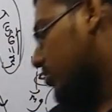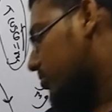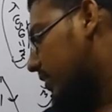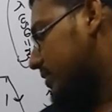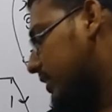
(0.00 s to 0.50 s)

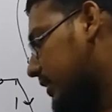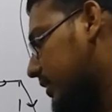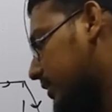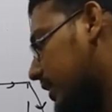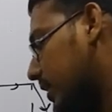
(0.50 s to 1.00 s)
always
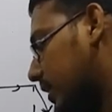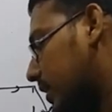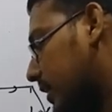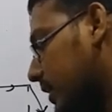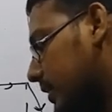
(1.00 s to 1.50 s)
getting the
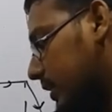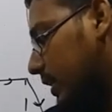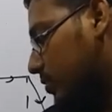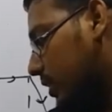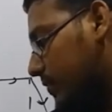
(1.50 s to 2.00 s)

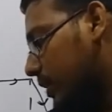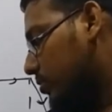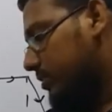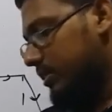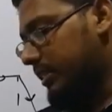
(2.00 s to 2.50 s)
equal
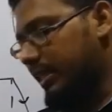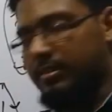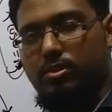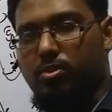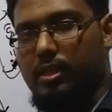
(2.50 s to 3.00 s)
value.
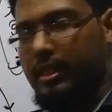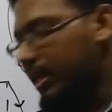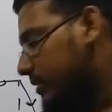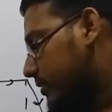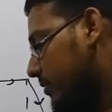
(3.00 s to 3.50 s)
That's not a
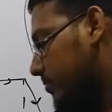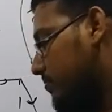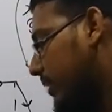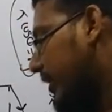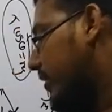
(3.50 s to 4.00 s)
case.
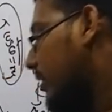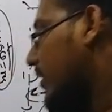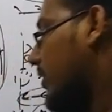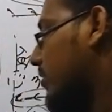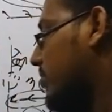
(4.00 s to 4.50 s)
But
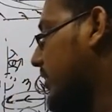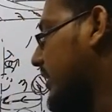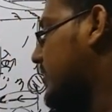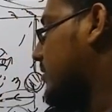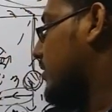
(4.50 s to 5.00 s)

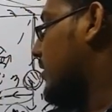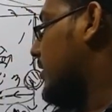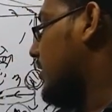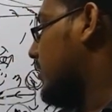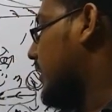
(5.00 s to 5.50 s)
this
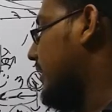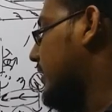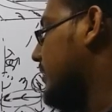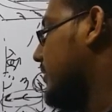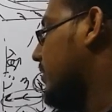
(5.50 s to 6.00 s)

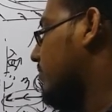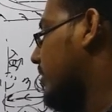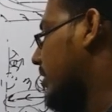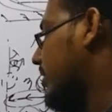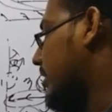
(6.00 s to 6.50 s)
condition,
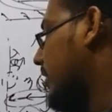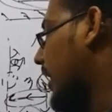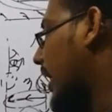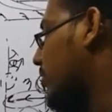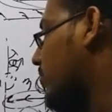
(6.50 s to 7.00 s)
when
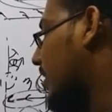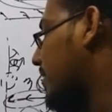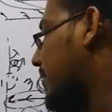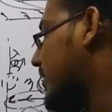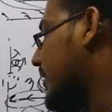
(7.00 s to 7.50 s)
the
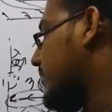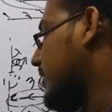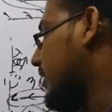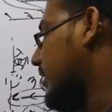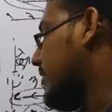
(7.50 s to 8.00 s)
environment
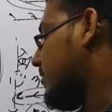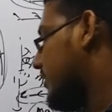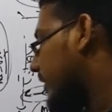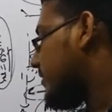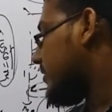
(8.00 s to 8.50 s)
density is
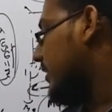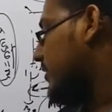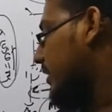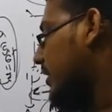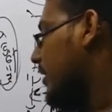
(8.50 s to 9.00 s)
less
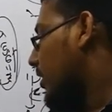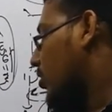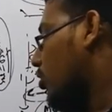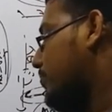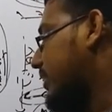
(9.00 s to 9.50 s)
than the
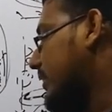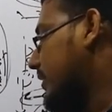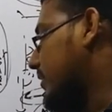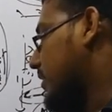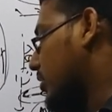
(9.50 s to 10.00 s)
object
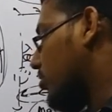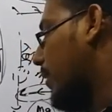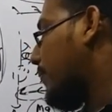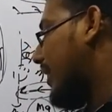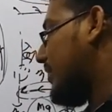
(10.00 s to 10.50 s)
density or
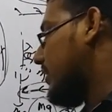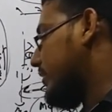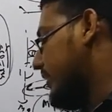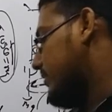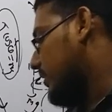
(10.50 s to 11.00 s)
the
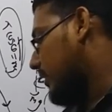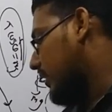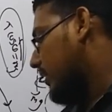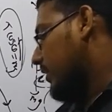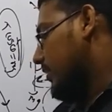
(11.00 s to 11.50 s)
particle
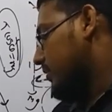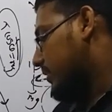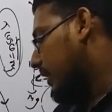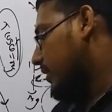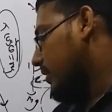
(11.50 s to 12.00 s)
density,
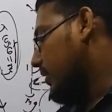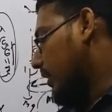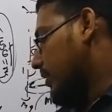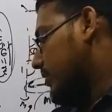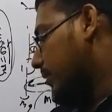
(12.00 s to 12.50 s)
then
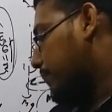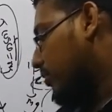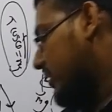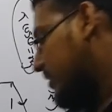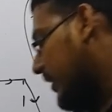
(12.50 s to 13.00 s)
the
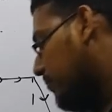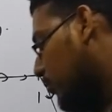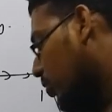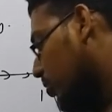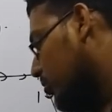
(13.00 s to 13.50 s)
position
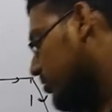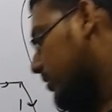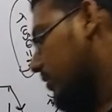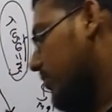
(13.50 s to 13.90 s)
moves